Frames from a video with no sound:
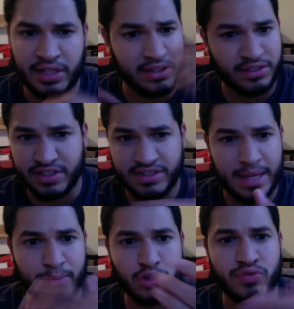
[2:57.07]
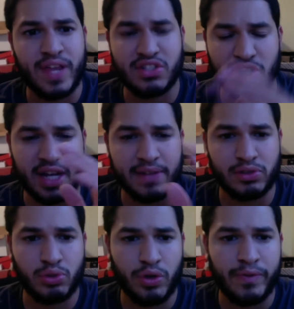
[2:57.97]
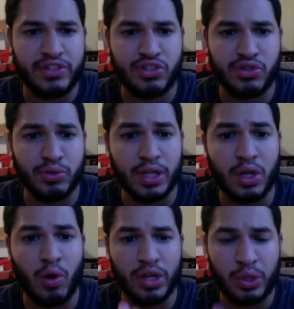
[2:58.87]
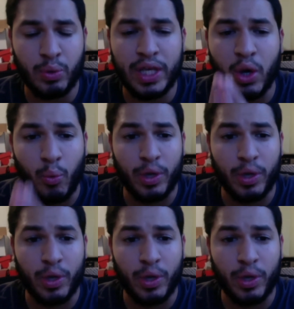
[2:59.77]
The same goes for that. So you're gonna have to do your research. You can go on Yu-Gi-Oh!